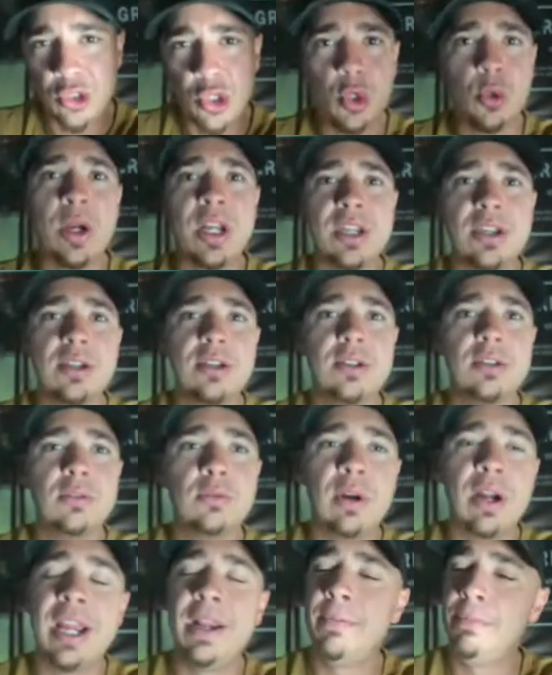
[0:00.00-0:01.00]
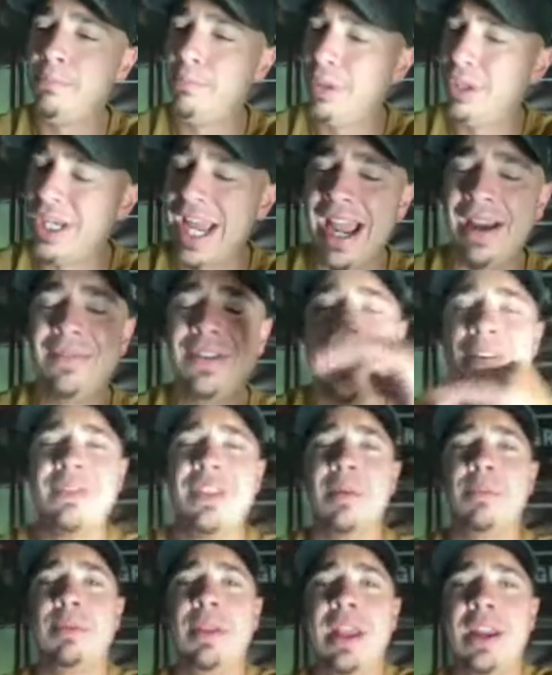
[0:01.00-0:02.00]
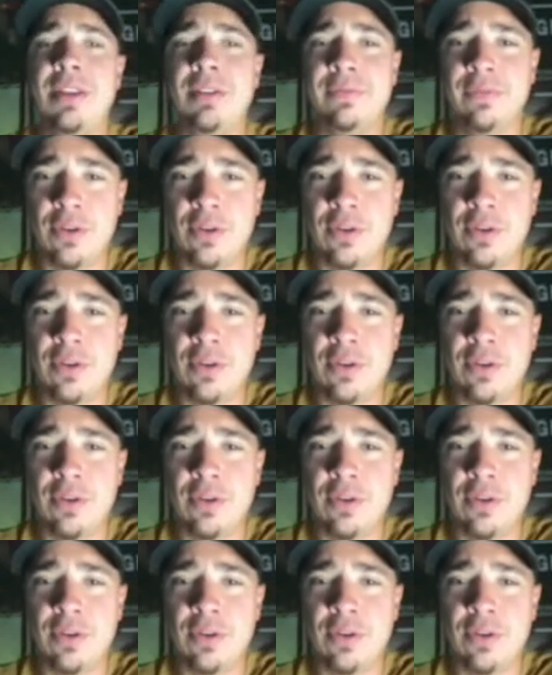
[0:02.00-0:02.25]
to it, right? But you have to have that plan in the